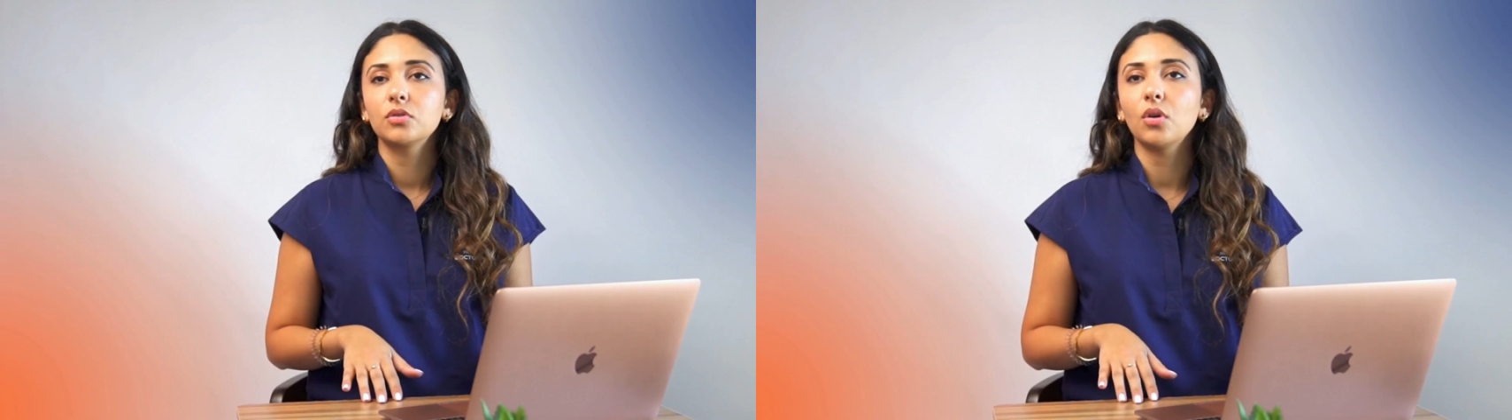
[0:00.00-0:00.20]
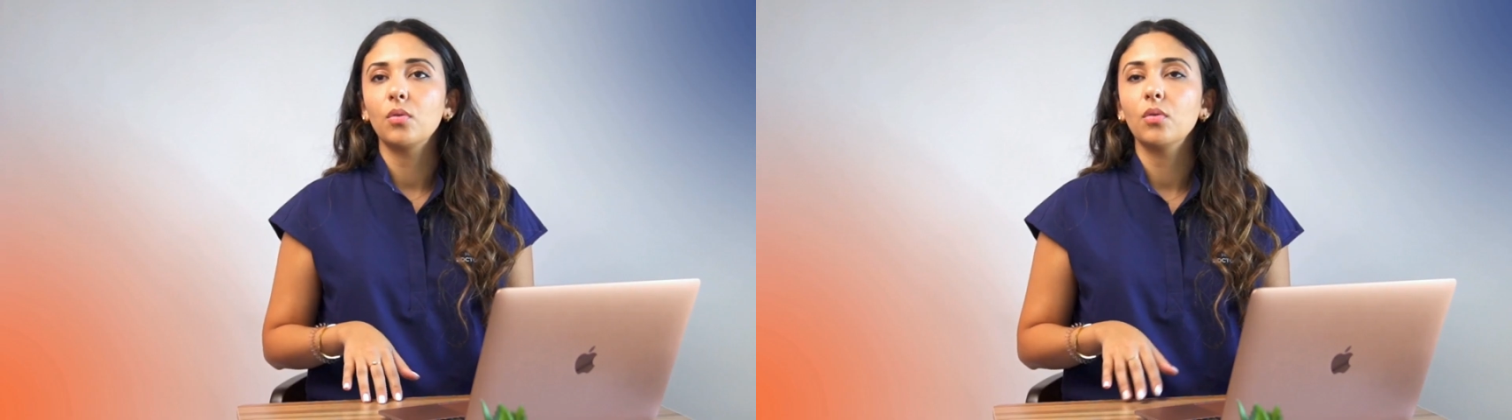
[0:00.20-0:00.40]

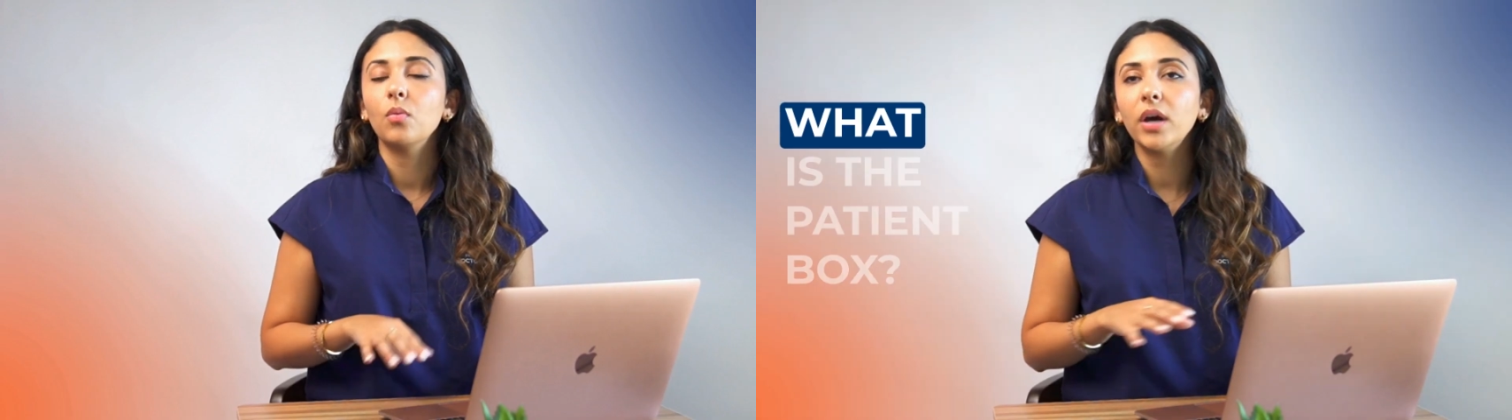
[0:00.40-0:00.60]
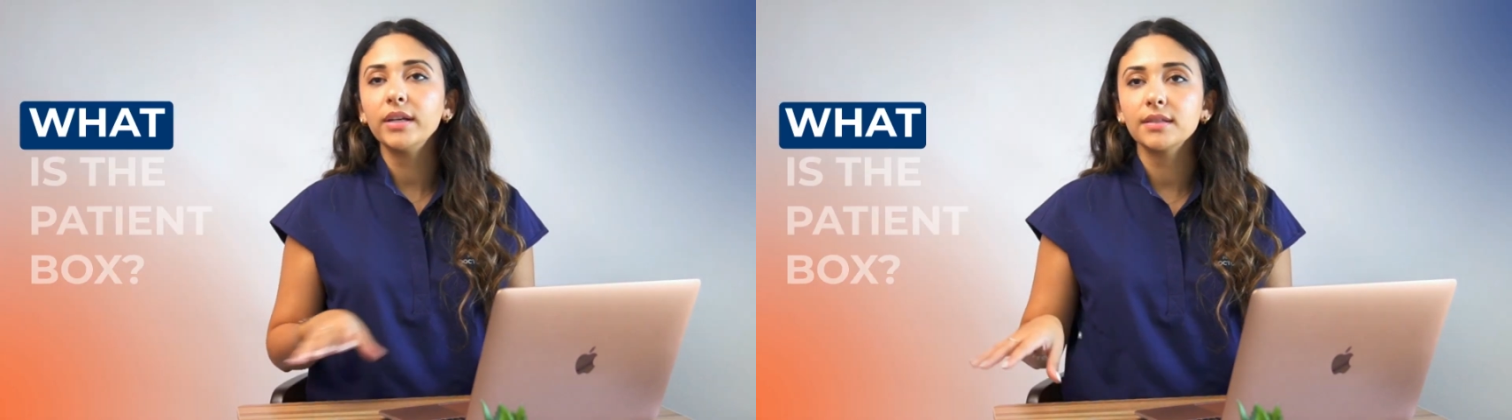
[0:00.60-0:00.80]
So
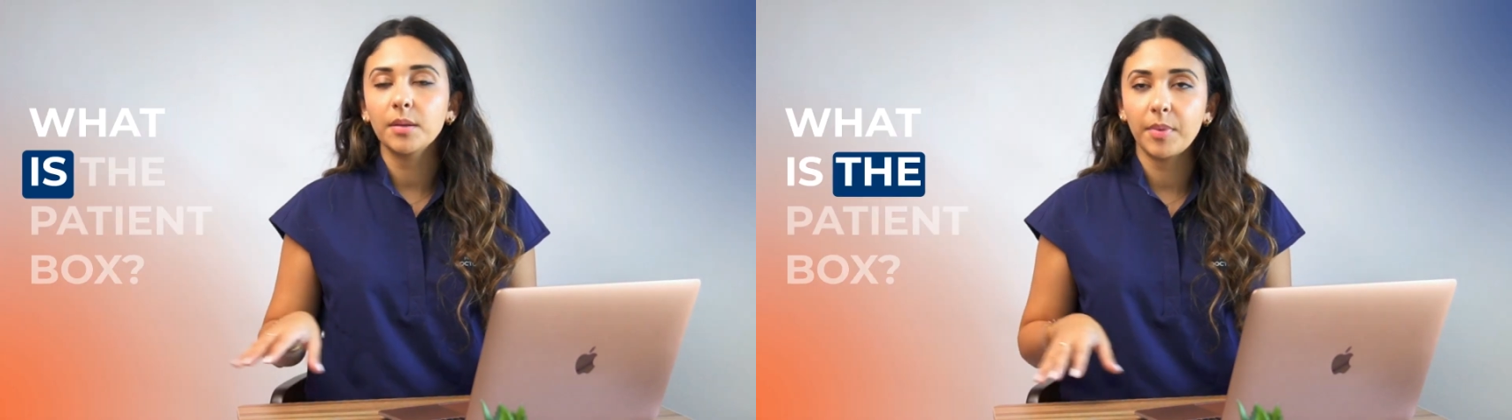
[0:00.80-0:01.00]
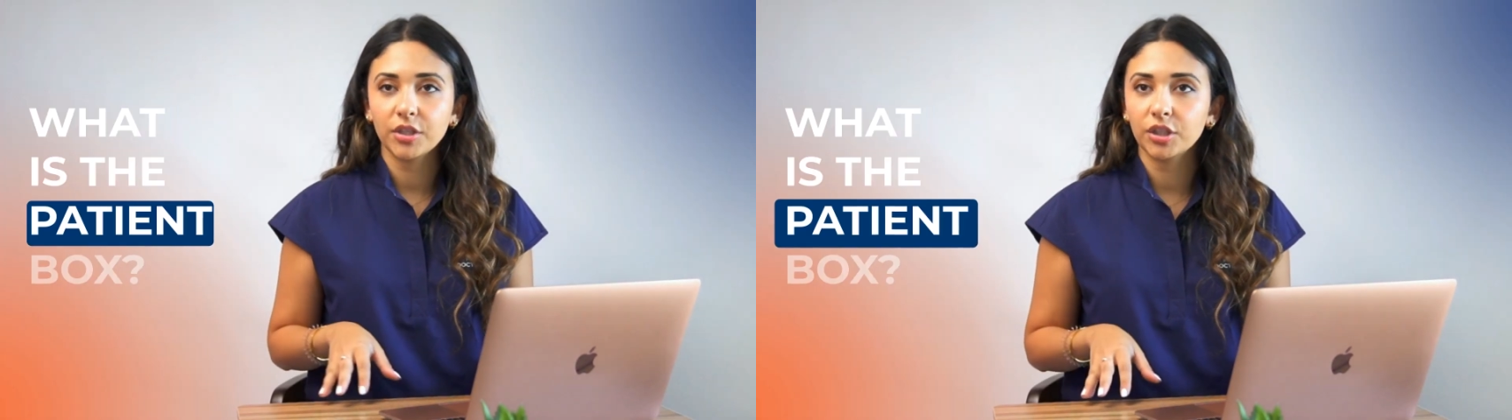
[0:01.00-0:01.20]
what is
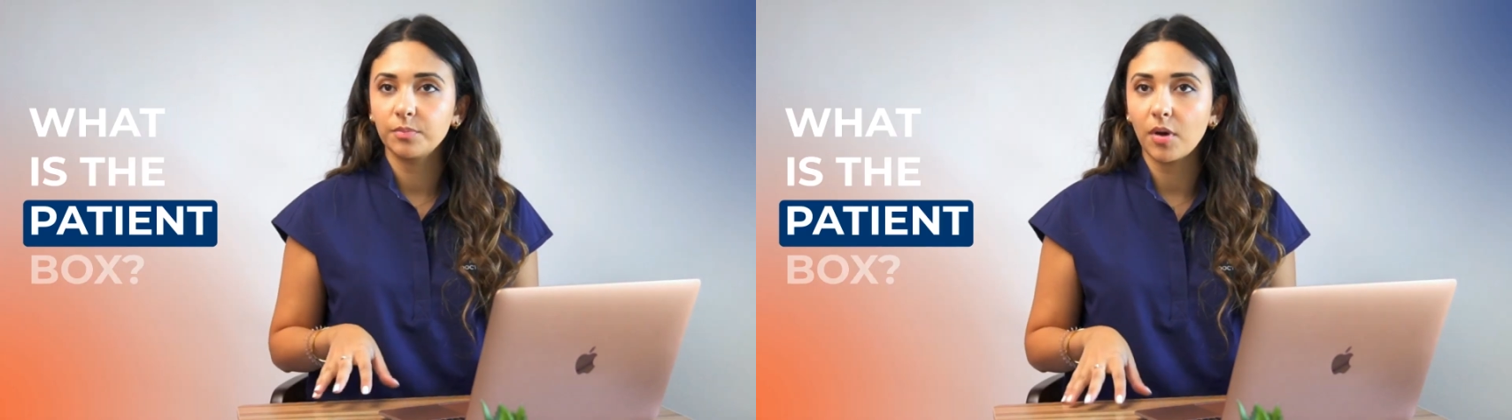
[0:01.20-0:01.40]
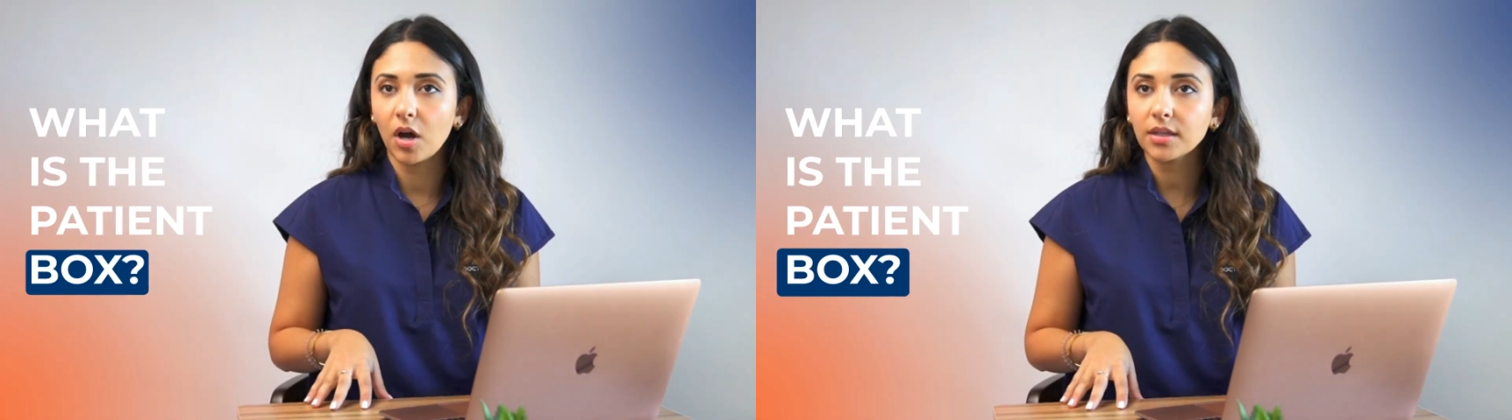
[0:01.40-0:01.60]
the
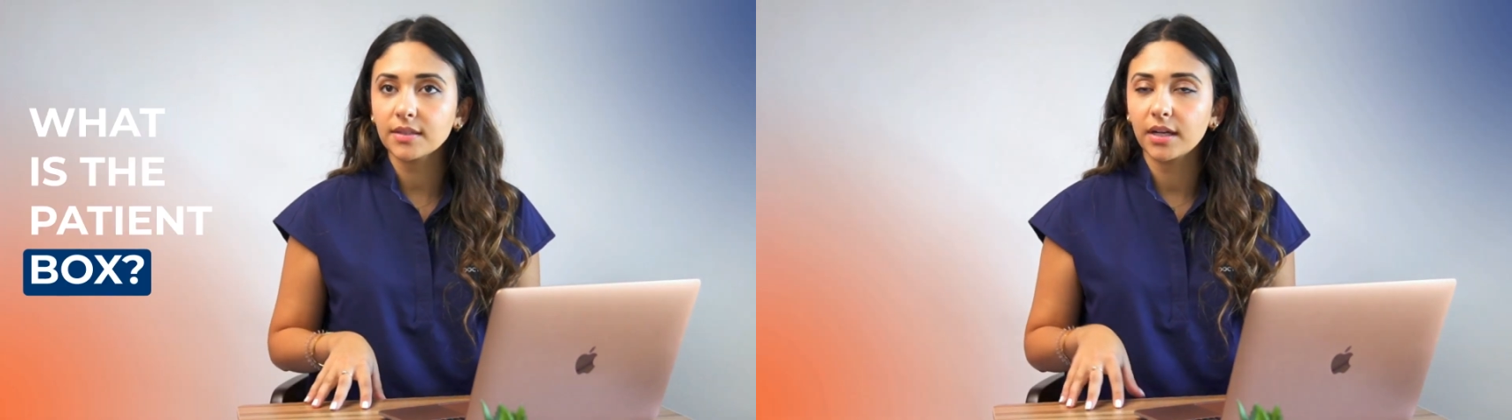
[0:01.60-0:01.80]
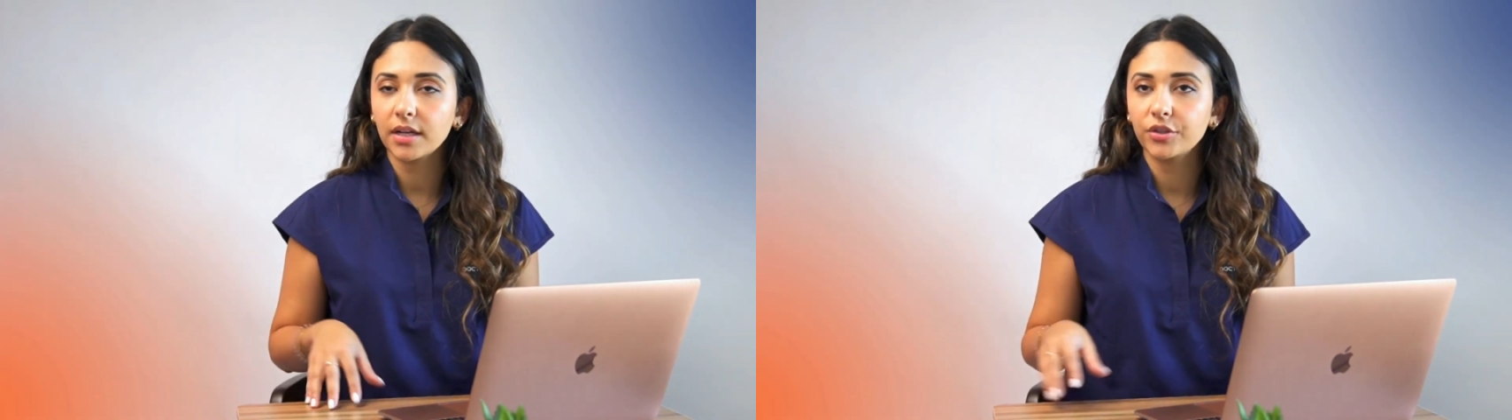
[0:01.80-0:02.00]
patient
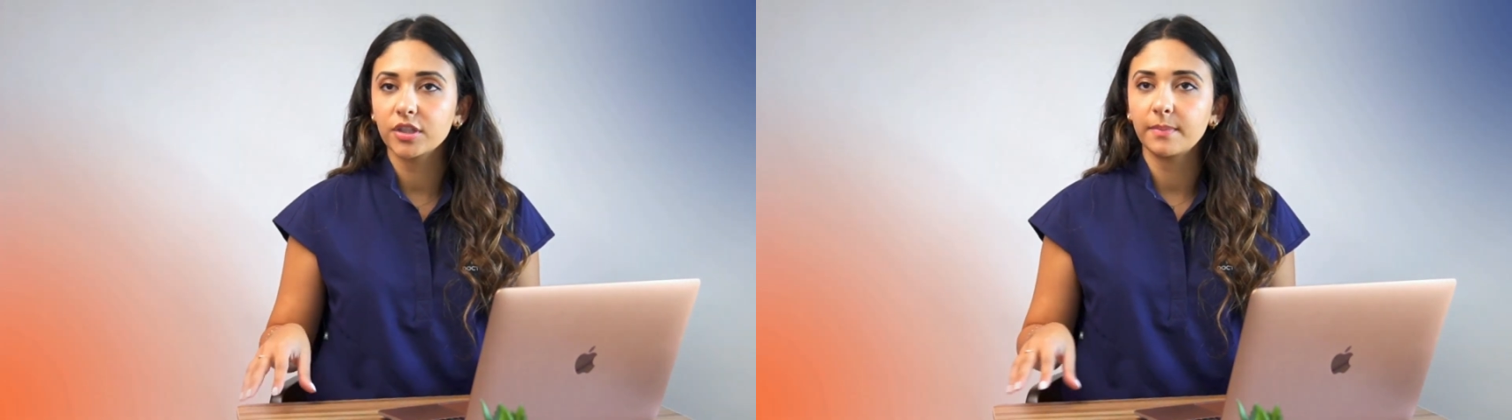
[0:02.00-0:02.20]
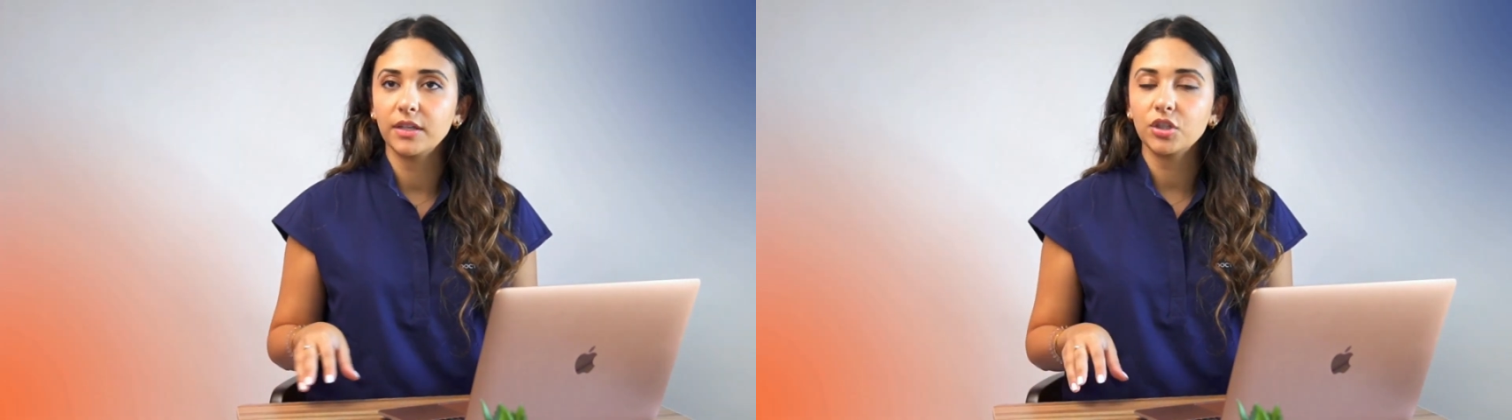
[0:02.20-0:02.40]
box that I
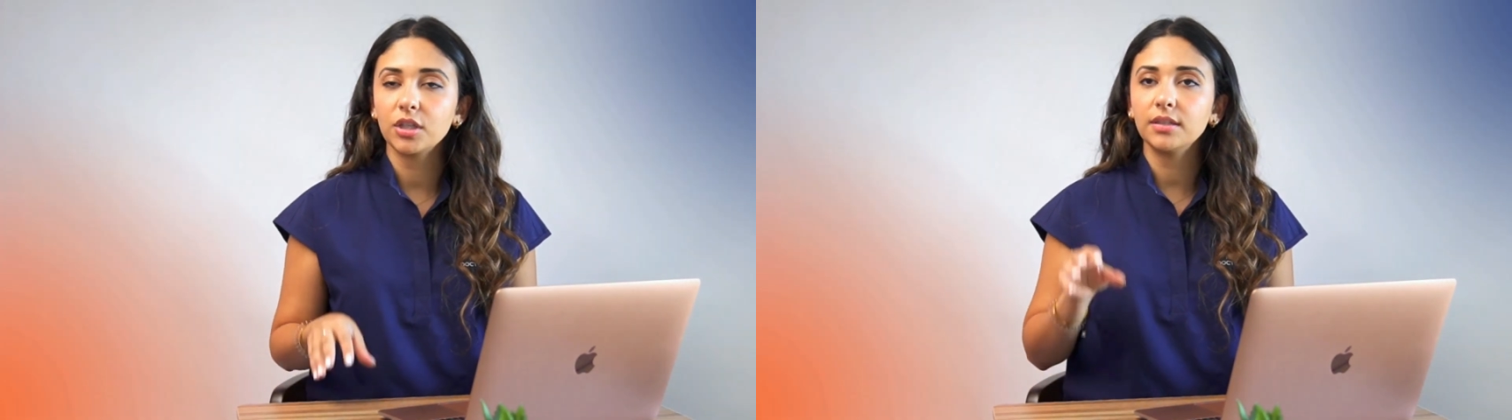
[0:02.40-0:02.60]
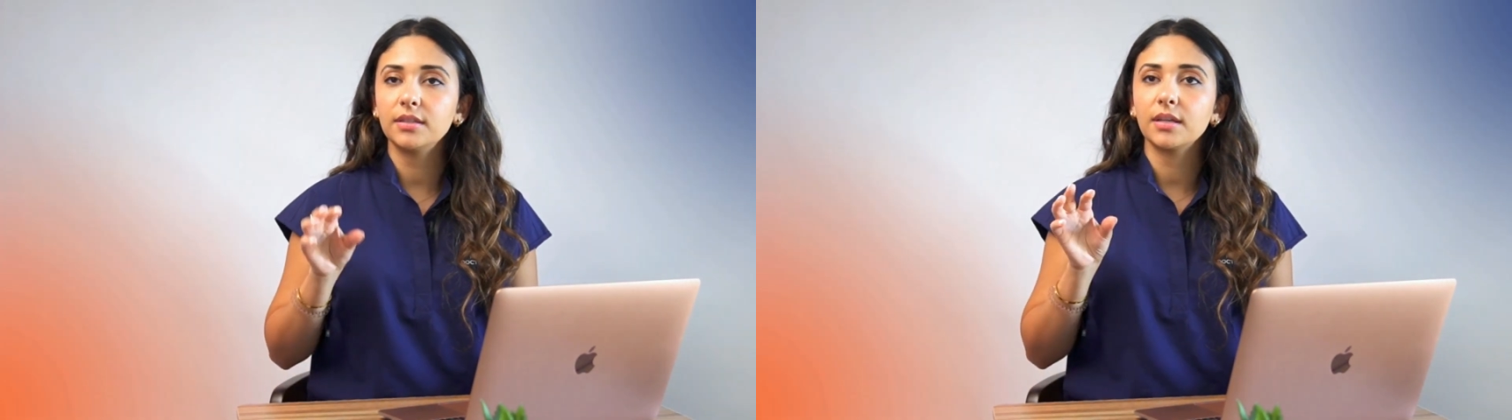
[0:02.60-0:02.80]
just
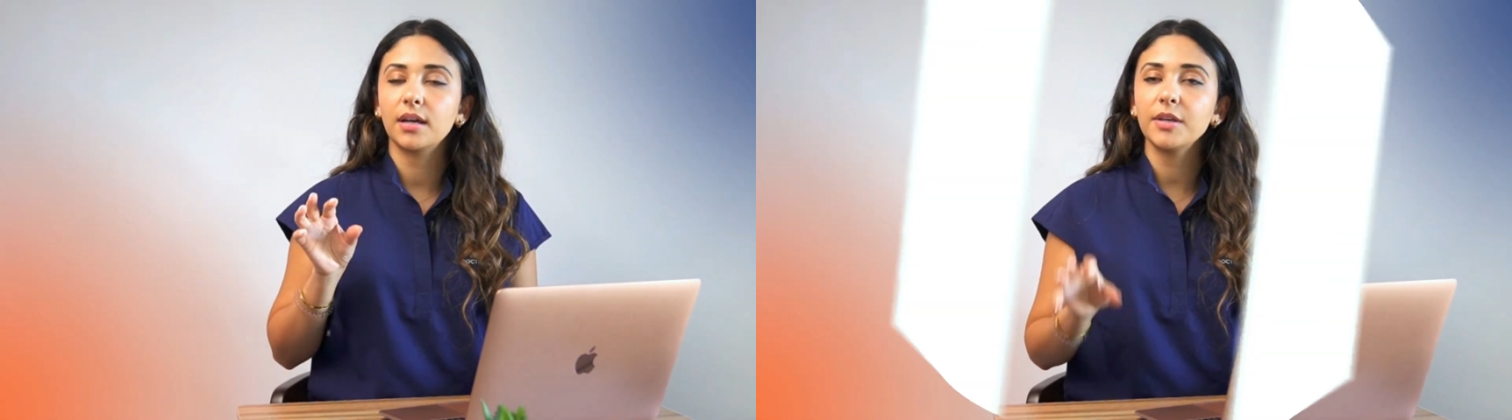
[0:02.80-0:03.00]
mentioned?